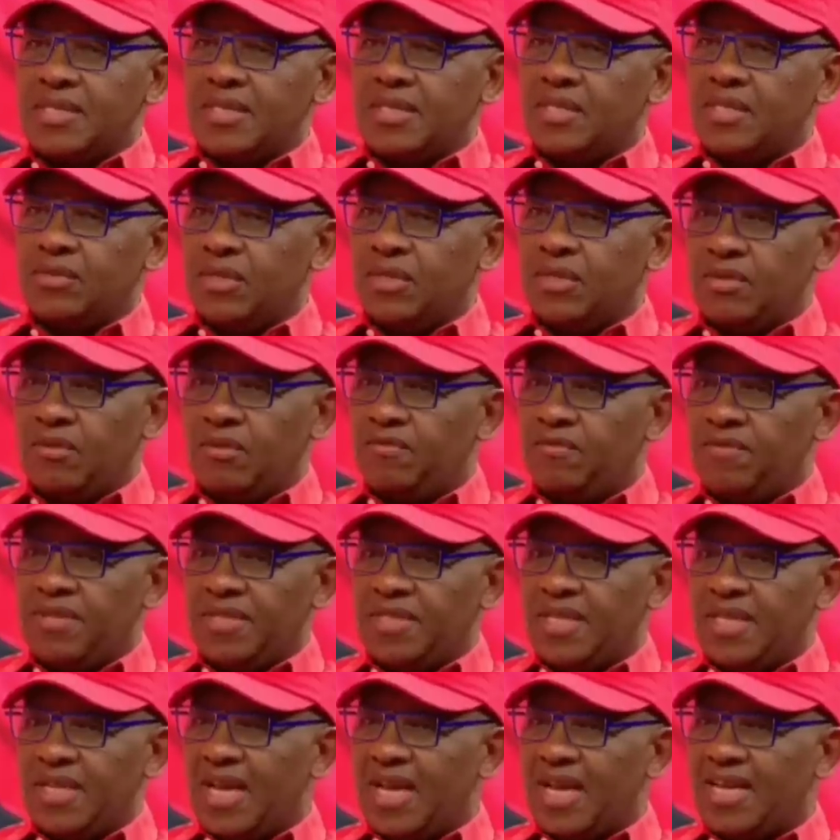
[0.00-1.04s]
this was
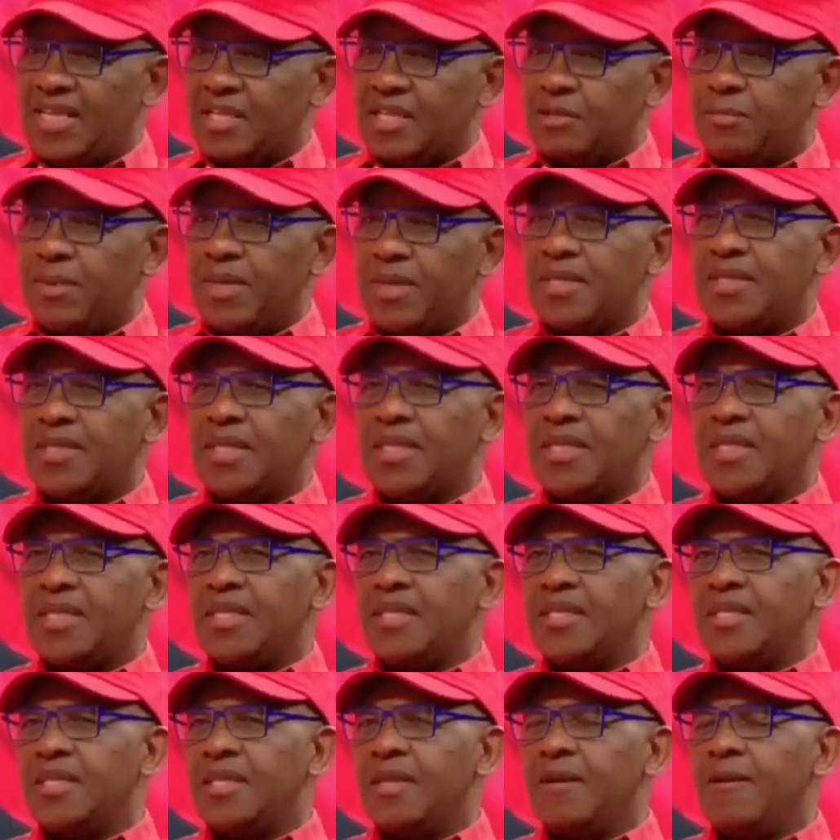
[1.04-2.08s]
obviously unexpected,
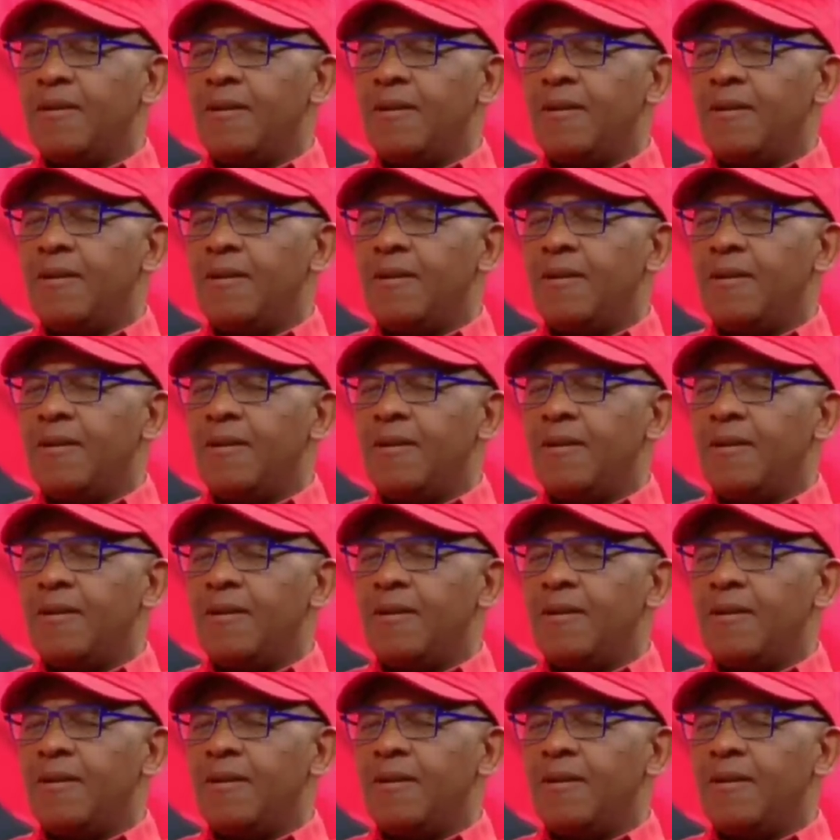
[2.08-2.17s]
and